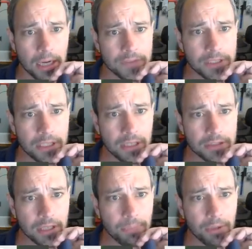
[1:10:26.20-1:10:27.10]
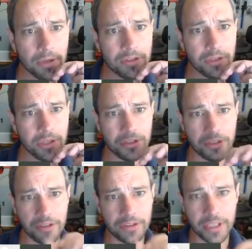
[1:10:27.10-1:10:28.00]
I've just uploaded, so you can
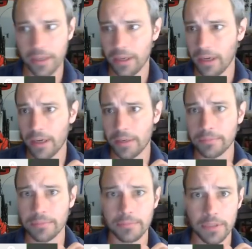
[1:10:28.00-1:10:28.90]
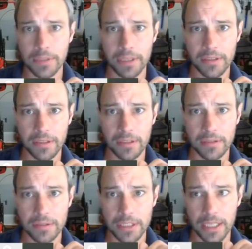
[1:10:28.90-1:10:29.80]
see this again. Go out here to
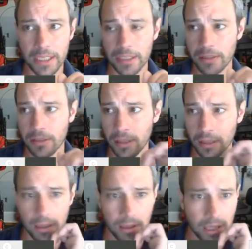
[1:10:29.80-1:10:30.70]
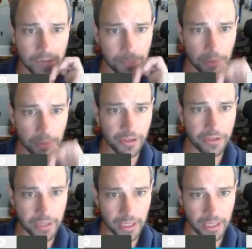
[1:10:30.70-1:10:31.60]
chat again. I've uploaded
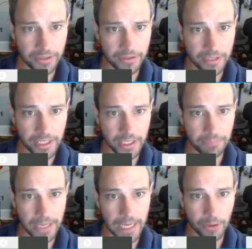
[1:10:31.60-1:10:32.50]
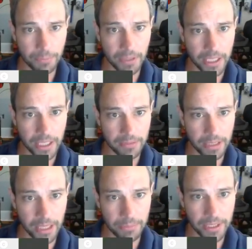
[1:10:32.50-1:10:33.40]
this Steam Power
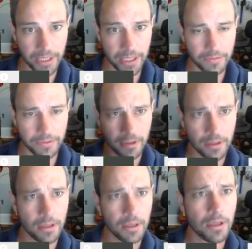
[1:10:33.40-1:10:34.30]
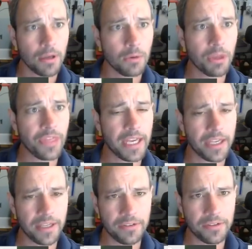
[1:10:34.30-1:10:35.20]
Plant.pdf. What that
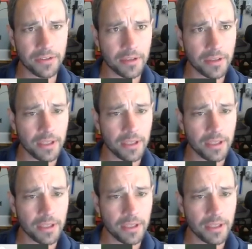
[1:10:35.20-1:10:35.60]
is